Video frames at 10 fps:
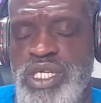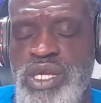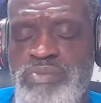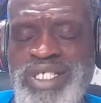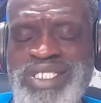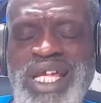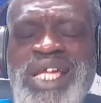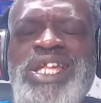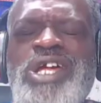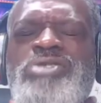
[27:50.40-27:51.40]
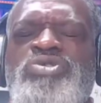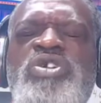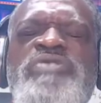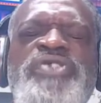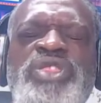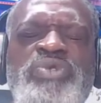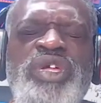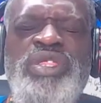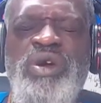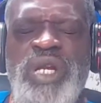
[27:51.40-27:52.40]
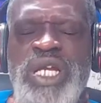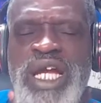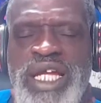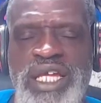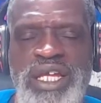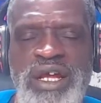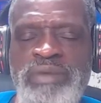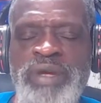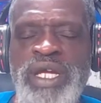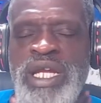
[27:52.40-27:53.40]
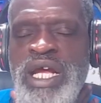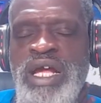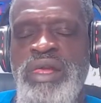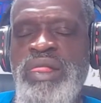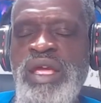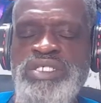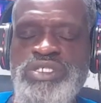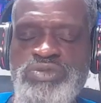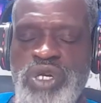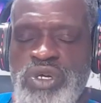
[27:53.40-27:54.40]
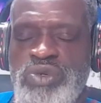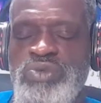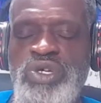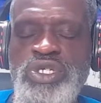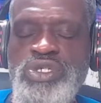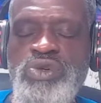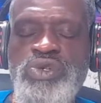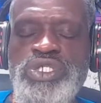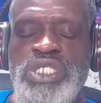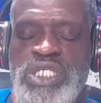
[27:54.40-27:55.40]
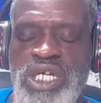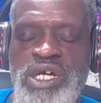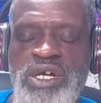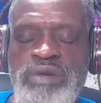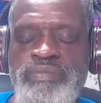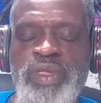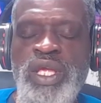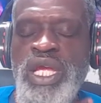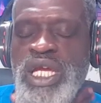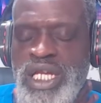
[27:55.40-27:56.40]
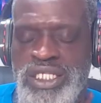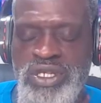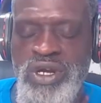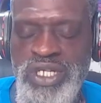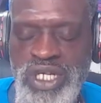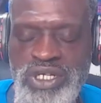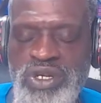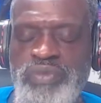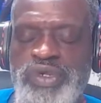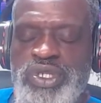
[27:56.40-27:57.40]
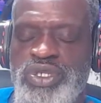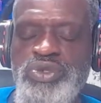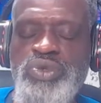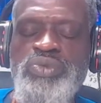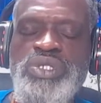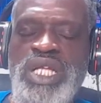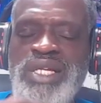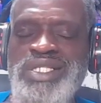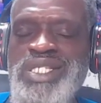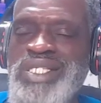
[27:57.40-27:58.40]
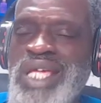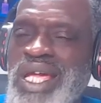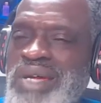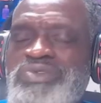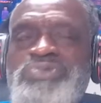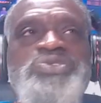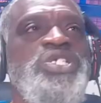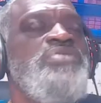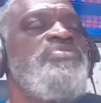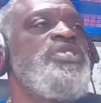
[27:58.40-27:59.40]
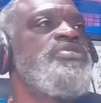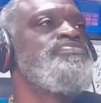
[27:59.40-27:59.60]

My second alarm go off at three thirty. I get up and I and I struggle towards the tub and I start looking over the news and I said, damn Ujima,